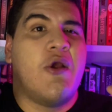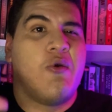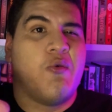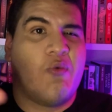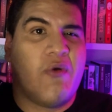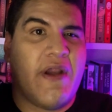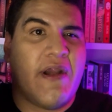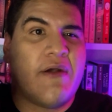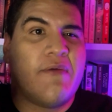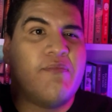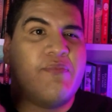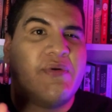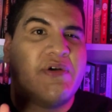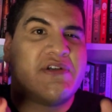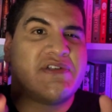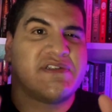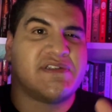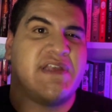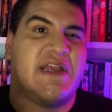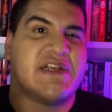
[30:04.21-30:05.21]
rare
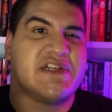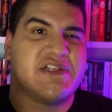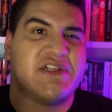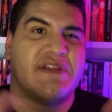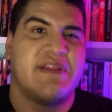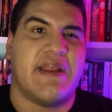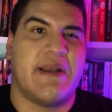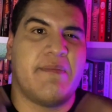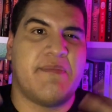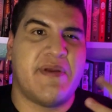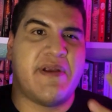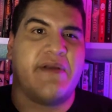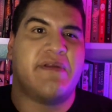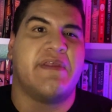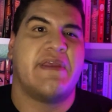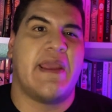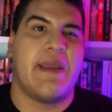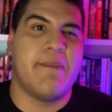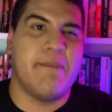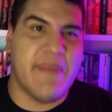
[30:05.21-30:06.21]
book section that
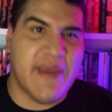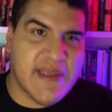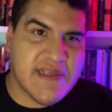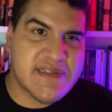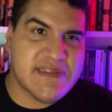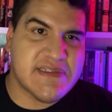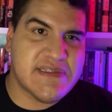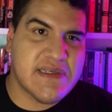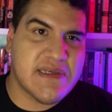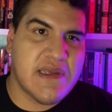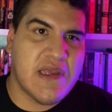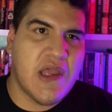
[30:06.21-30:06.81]
apparently I missed.